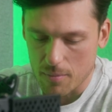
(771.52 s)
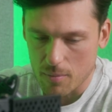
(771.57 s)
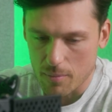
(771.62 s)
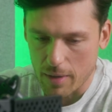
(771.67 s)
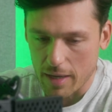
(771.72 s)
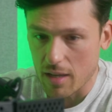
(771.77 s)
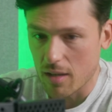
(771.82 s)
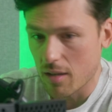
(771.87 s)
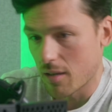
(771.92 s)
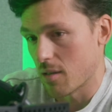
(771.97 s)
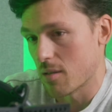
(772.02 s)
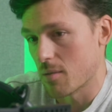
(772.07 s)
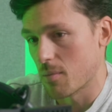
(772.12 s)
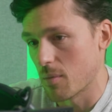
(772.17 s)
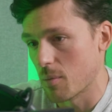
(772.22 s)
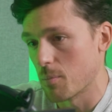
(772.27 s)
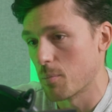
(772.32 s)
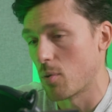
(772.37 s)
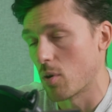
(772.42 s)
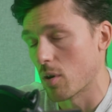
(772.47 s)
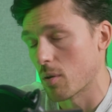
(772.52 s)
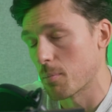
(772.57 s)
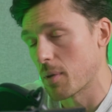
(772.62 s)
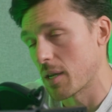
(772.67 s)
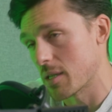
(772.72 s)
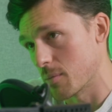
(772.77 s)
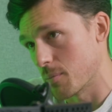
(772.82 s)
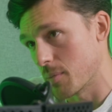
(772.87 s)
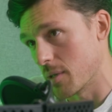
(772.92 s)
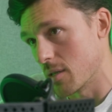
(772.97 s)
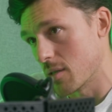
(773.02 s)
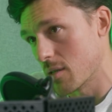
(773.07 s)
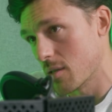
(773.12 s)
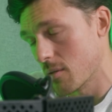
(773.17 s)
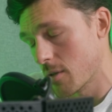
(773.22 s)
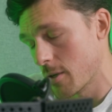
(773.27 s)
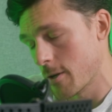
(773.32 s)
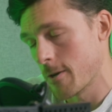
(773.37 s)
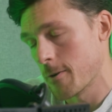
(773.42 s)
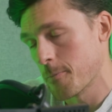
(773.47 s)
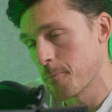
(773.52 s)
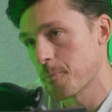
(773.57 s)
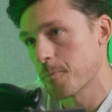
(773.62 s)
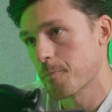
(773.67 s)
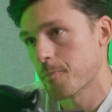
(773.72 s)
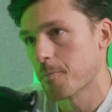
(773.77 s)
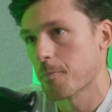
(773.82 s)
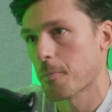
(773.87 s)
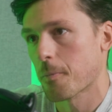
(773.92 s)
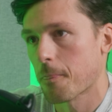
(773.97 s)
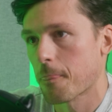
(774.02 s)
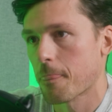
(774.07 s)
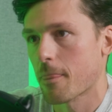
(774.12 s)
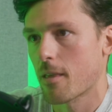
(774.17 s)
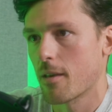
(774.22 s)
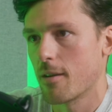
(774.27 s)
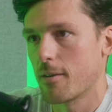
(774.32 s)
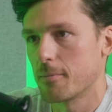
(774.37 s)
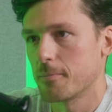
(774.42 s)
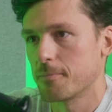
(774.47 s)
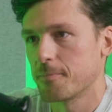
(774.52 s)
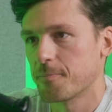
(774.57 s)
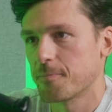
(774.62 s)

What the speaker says: Making it an important puzzle piece. Yeah.